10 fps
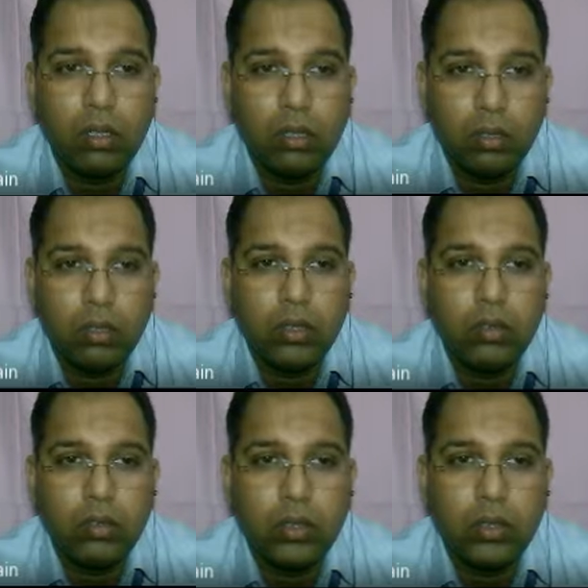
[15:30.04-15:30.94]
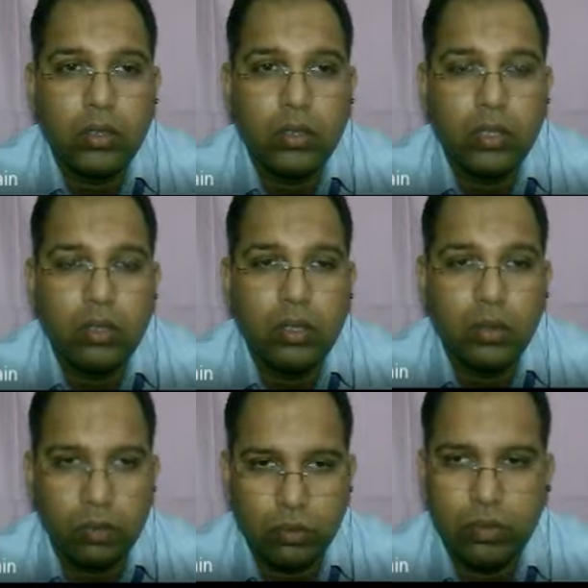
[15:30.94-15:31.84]
corticosteroid
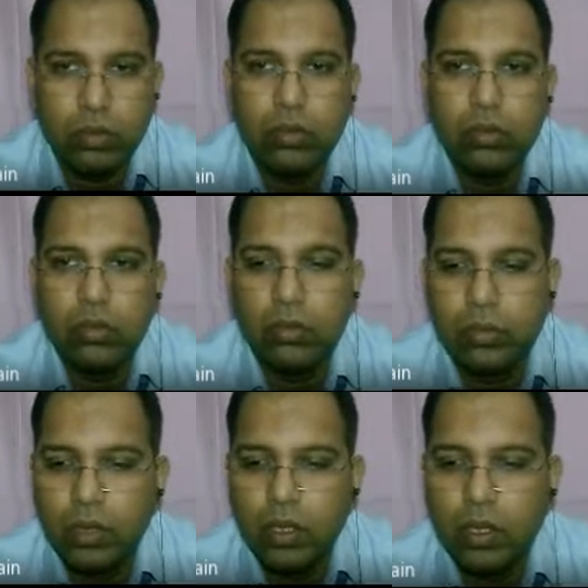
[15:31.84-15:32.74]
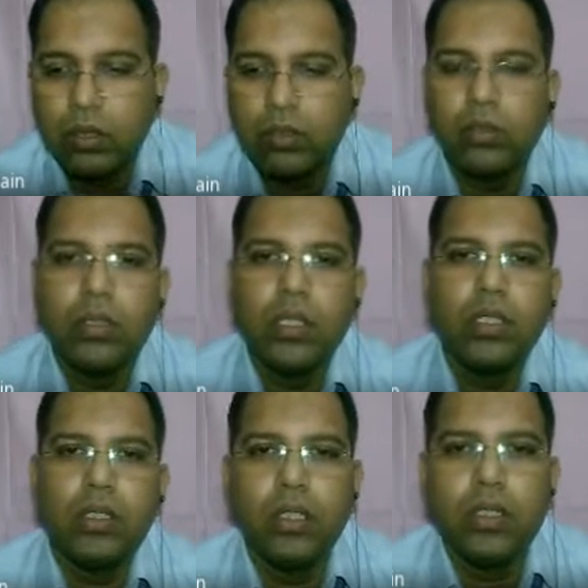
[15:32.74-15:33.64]
use. So
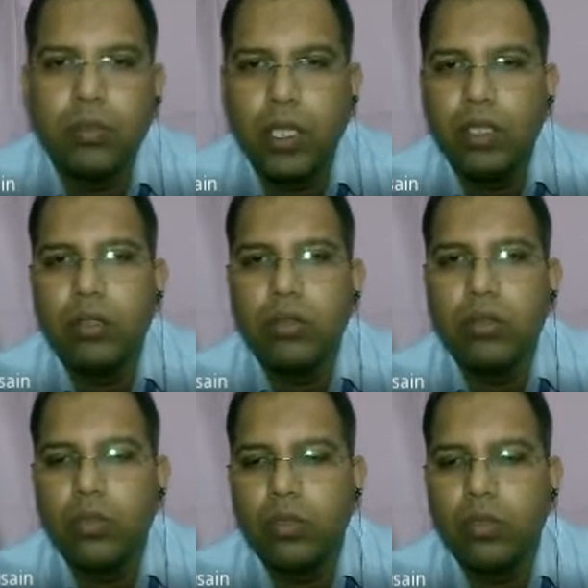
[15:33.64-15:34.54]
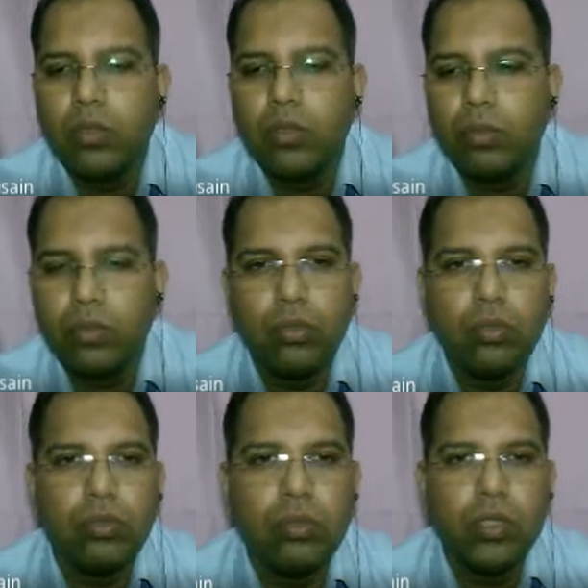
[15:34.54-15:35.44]
these things make you more prone to
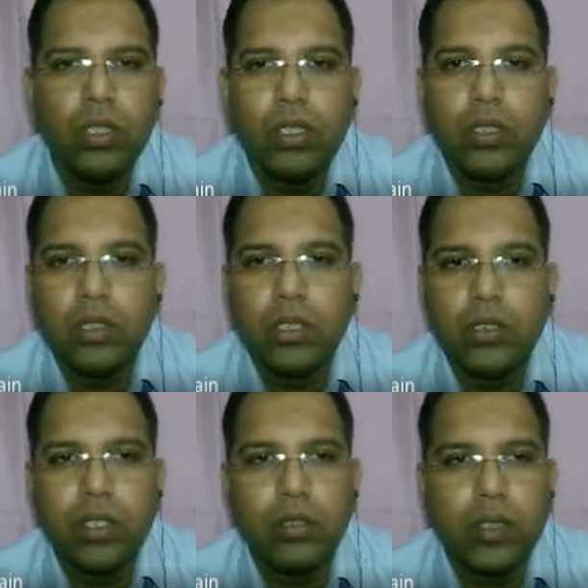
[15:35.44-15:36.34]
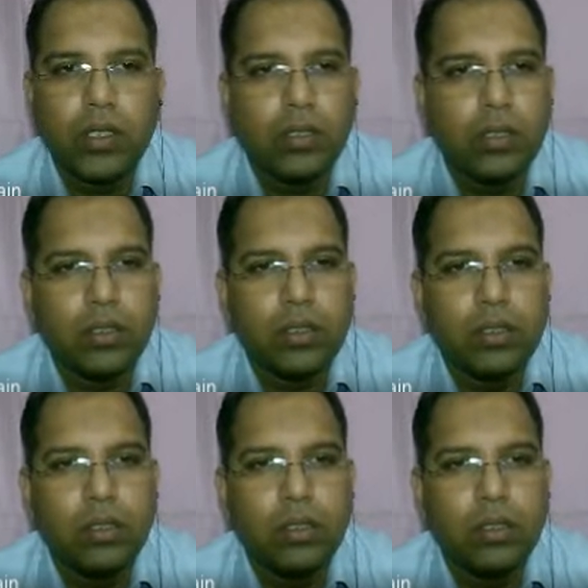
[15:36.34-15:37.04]
such infections.